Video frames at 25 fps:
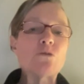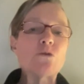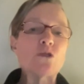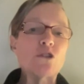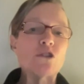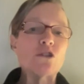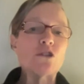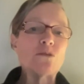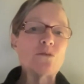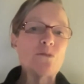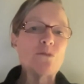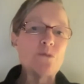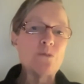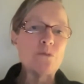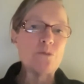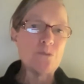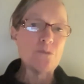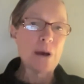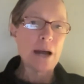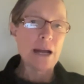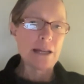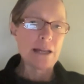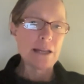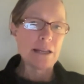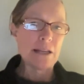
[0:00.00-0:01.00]
world
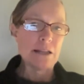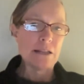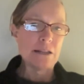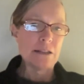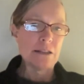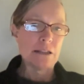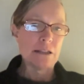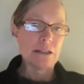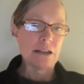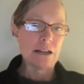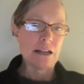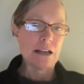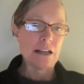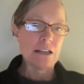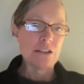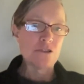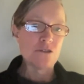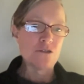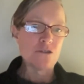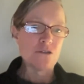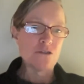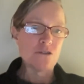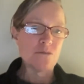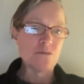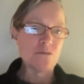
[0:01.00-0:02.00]
back into the
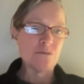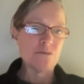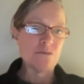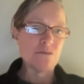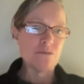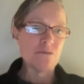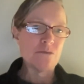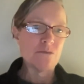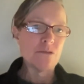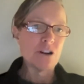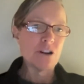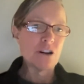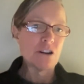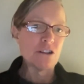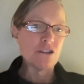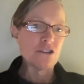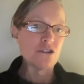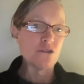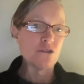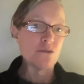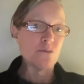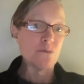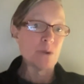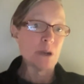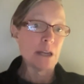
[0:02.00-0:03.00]
classroom where it
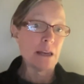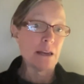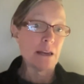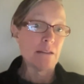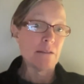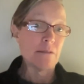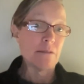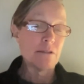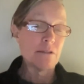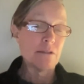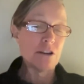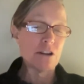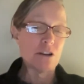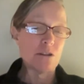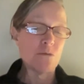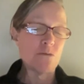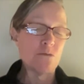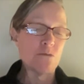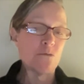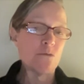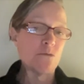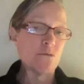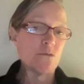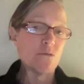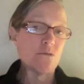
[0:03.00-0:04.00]
should be.
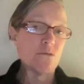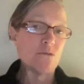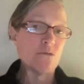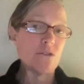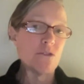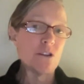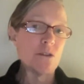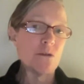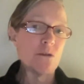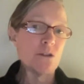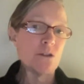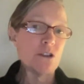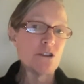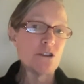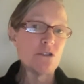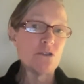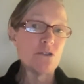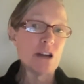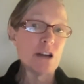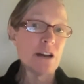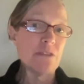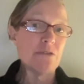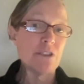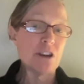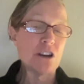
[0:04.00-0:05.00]
We should
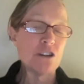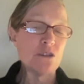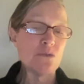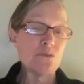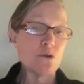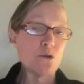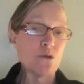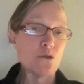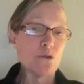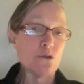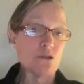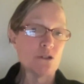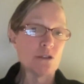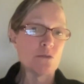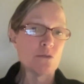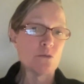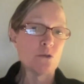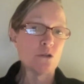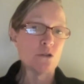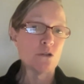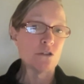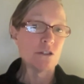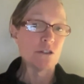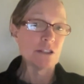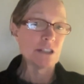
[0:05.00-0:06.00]
have those porous
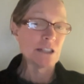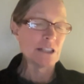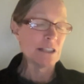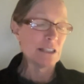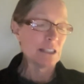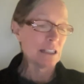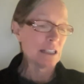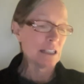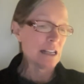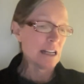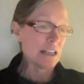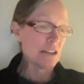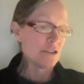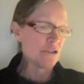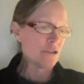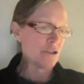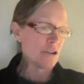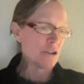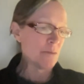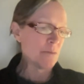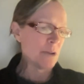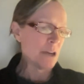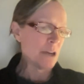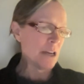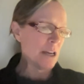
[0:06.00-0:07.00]
walls in the
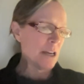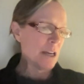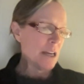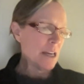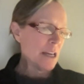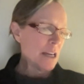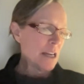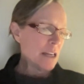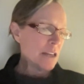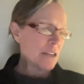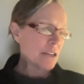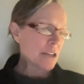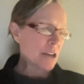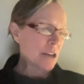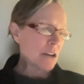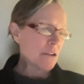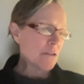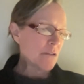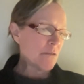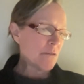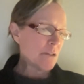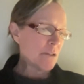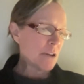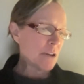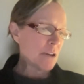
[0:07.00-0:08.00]
classroom.
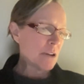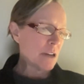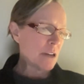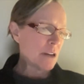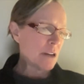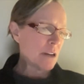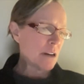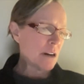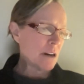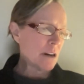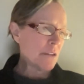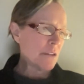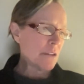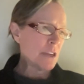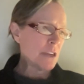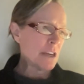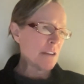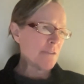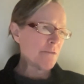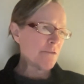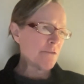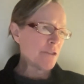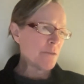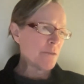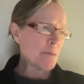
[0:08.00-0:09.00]
So I
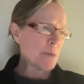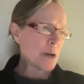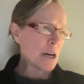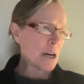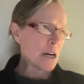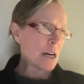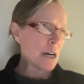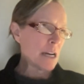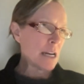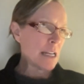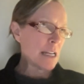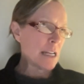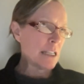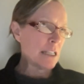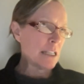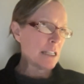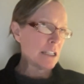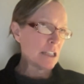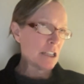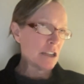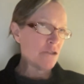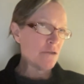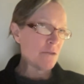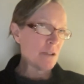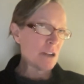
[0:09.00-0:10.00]
think for my
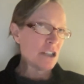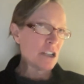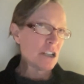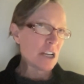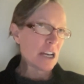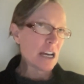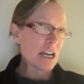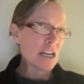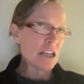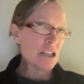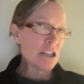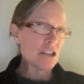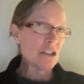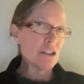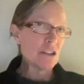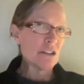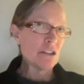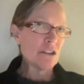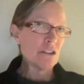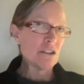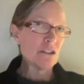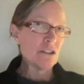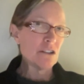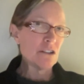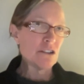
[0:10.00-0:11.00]
teacher
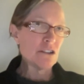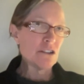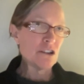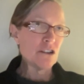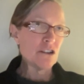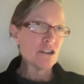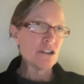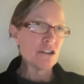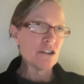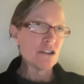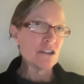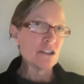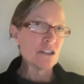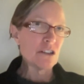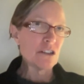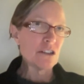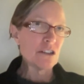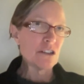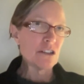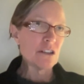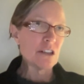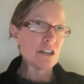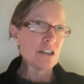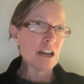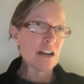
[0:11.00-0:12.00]
education
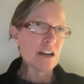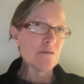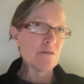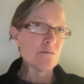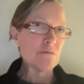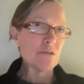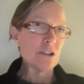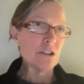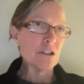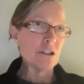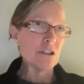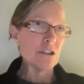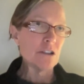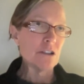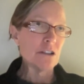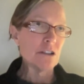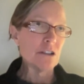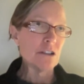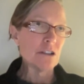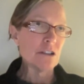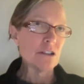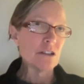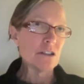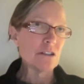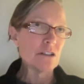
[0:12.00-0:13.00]
students, that
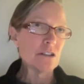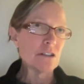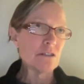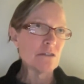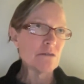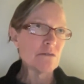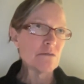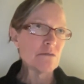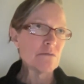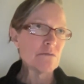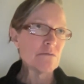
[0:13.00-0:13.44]
was